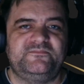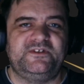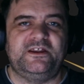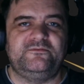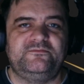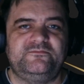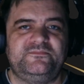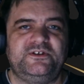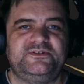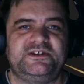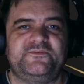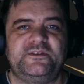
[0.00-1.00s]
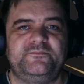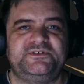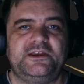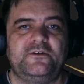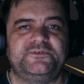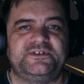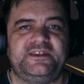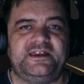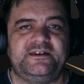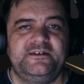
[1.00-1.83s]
you know, using it for themselves and that.